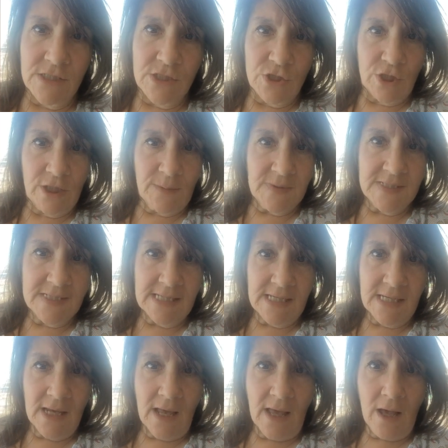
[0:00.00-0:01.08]
it's
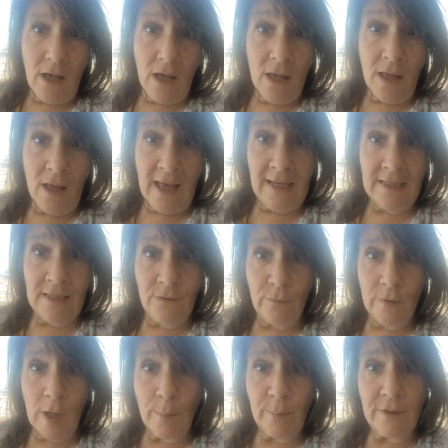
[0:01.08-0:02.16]
Gypsy. Uh, I have
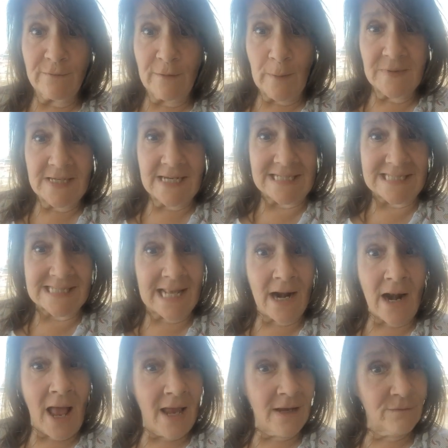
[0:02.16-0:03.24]
a couple of updates that
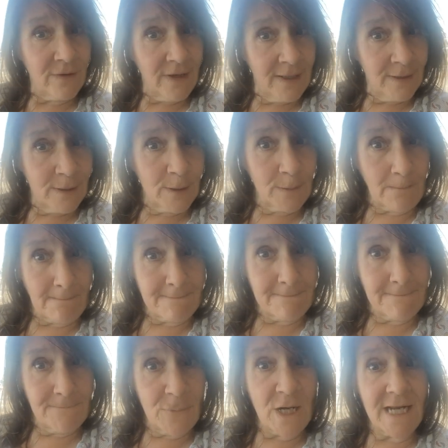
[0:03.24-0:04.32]
I find
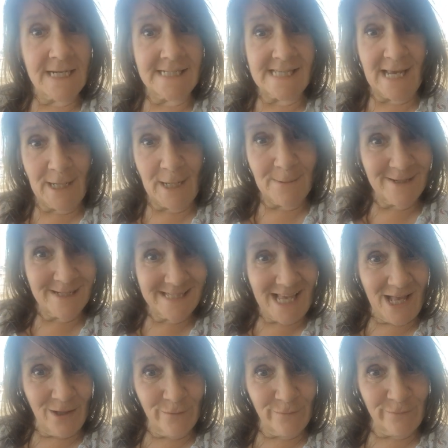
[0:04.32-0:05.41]
pretty exciting
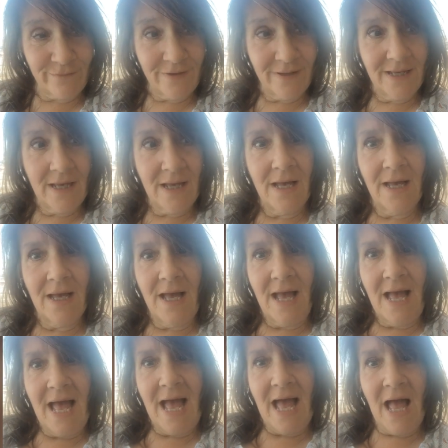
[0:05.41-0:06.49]
myself.
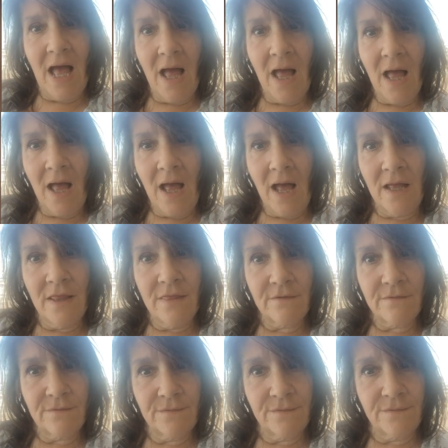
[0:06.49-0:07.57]
Uh,
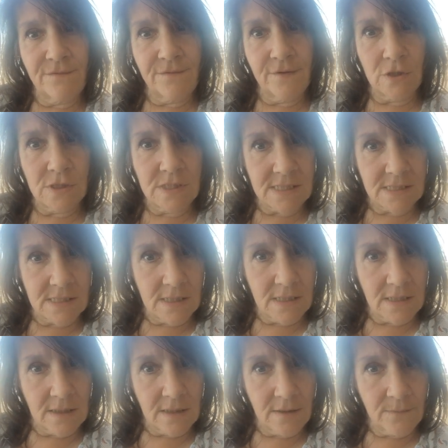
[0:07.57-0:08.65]
the first
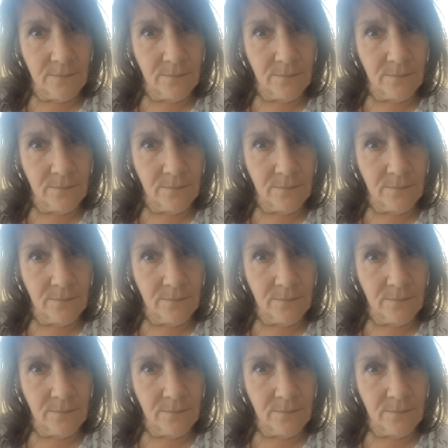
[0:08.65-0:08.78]
thing